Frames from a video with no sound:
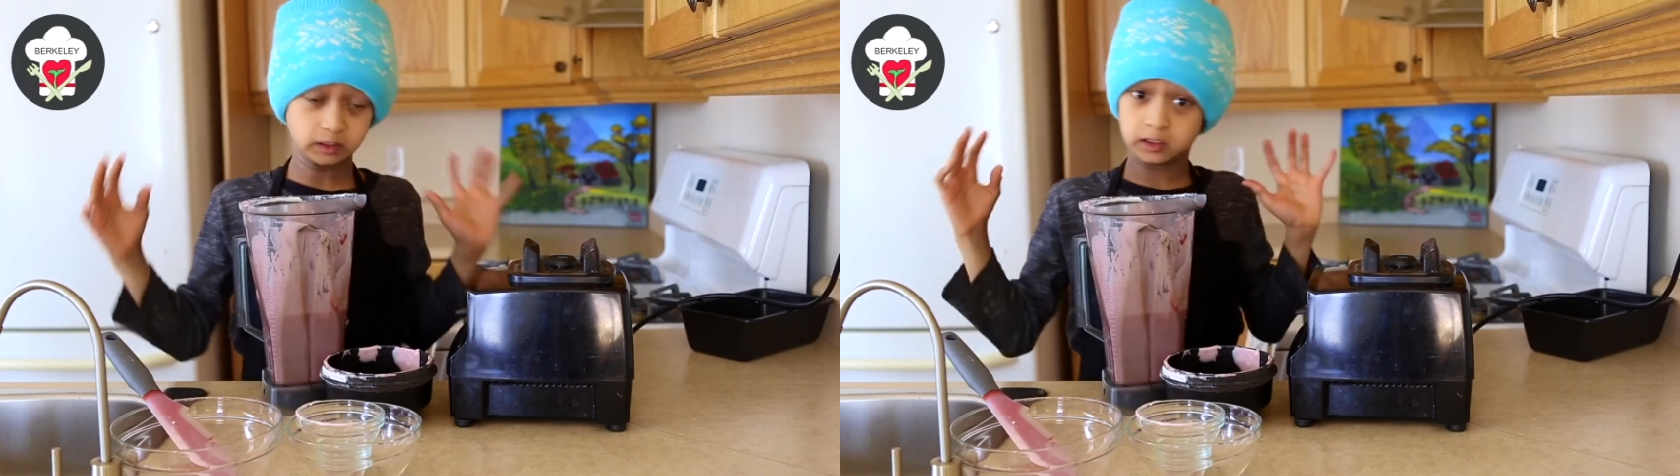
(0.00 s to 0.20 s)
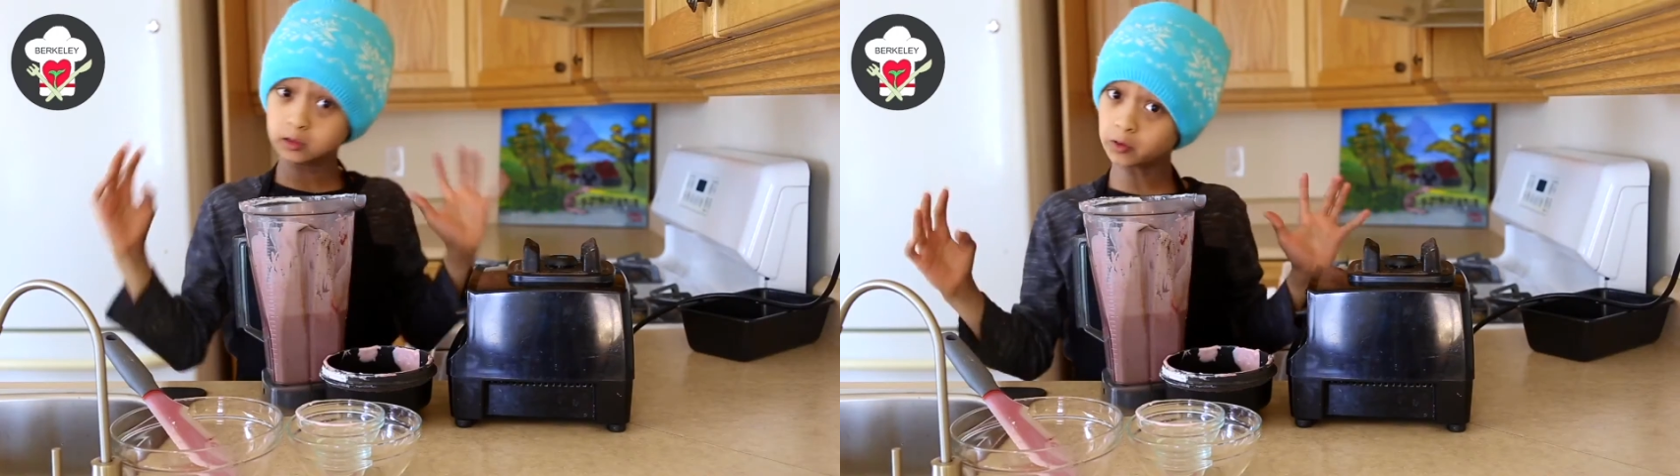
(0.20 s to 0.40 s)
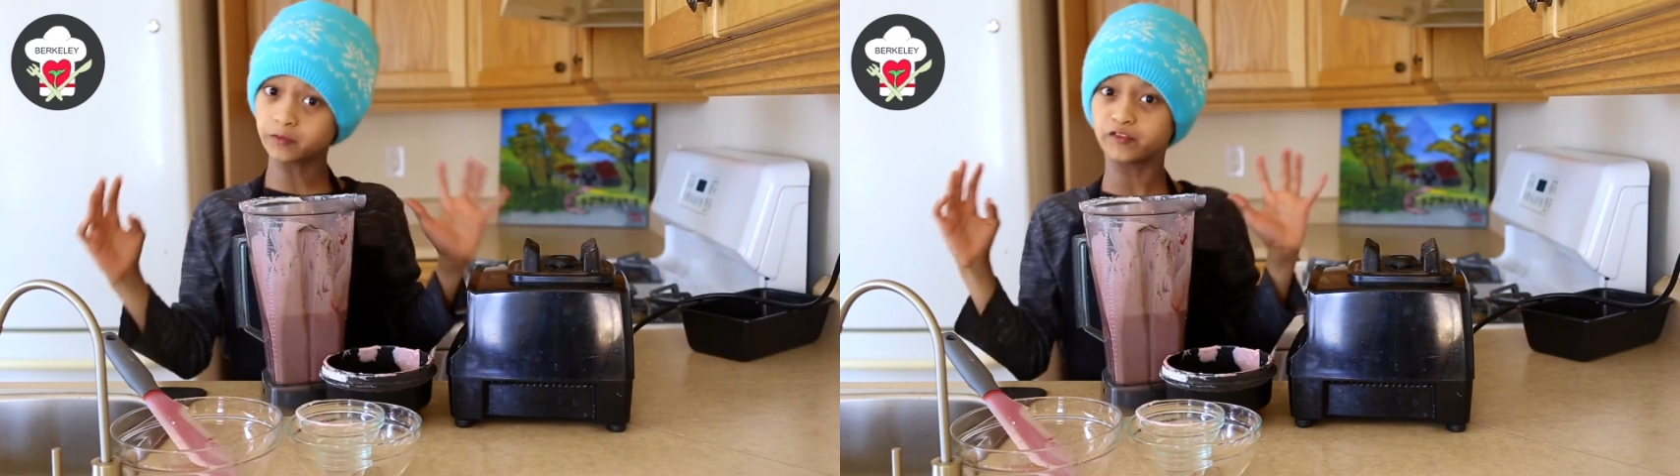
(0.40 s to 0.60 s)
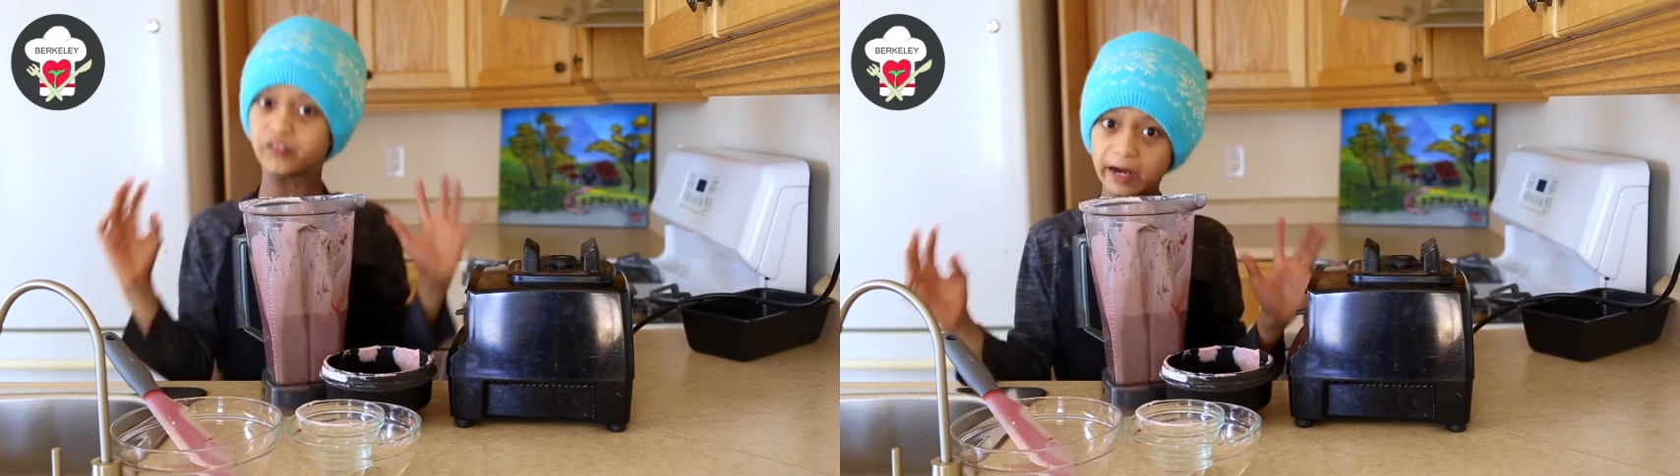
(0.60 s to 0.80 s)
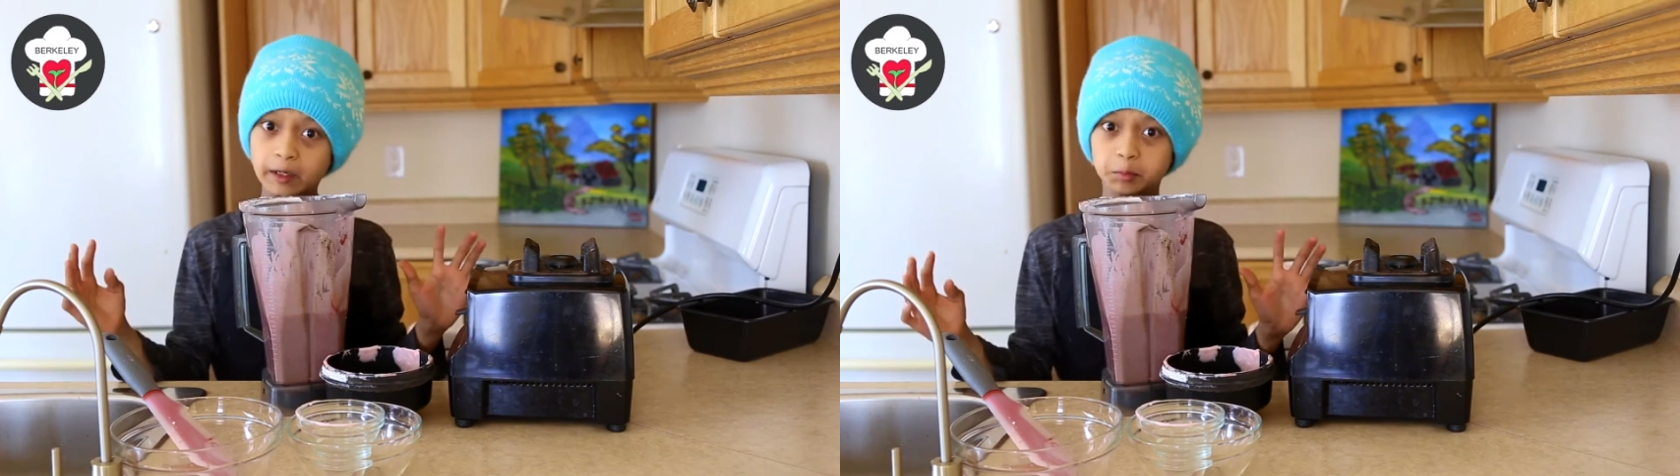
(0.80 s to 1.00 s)
It's so
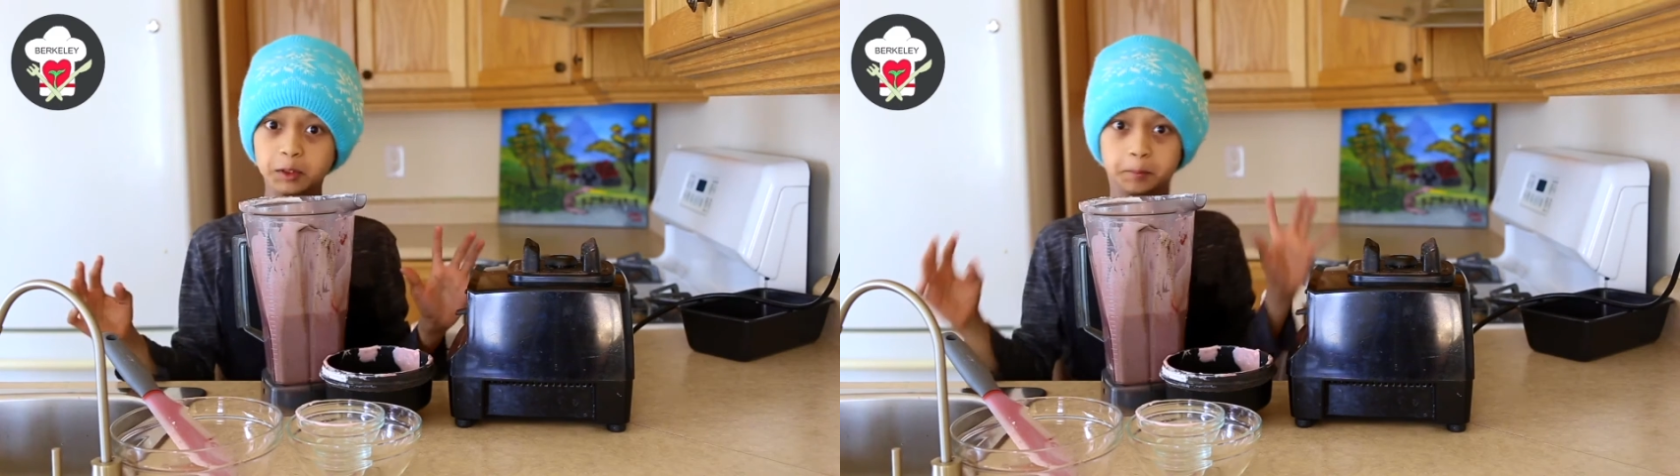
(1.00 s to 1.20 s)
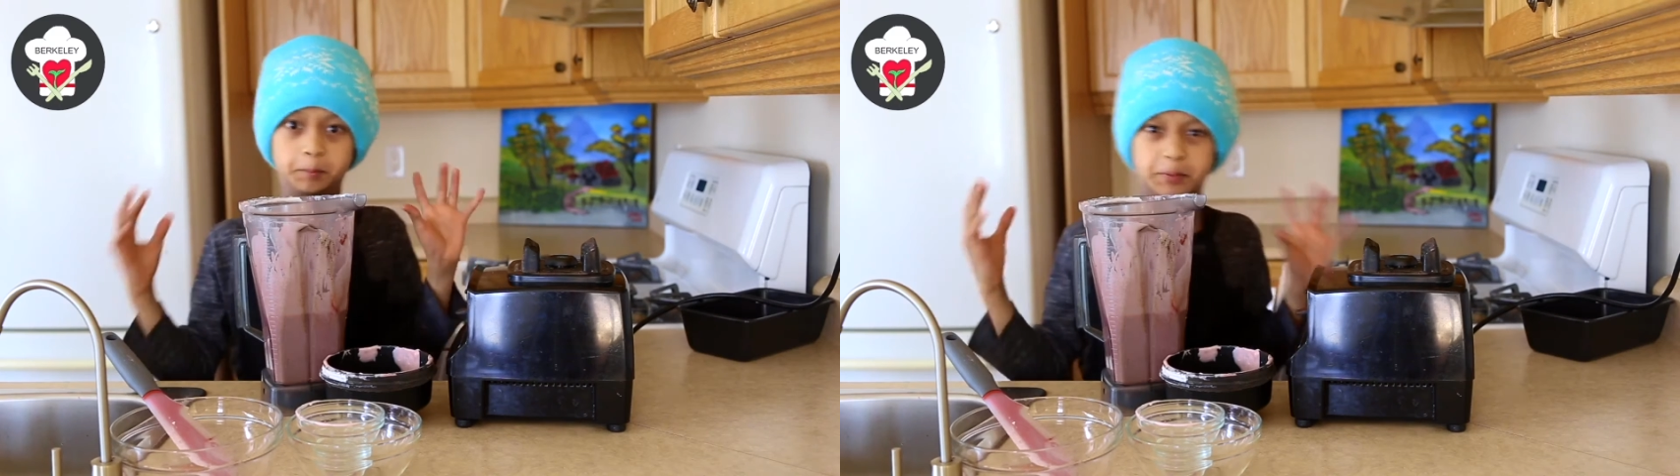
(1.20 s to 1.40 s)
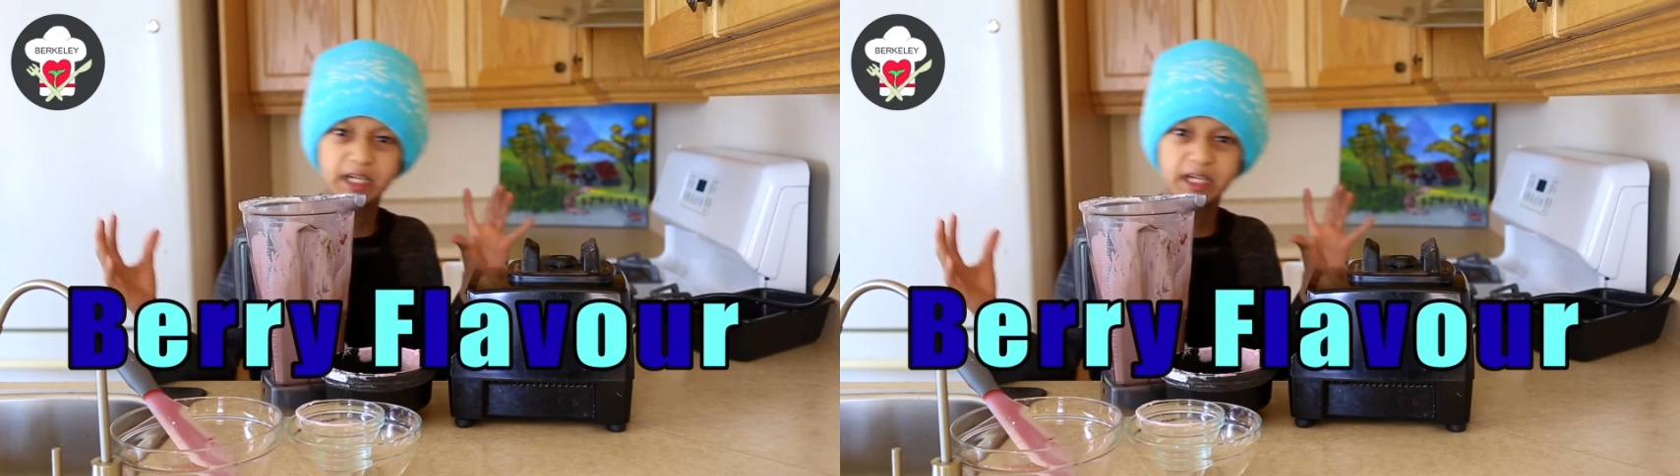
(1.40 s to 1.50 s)
vibrant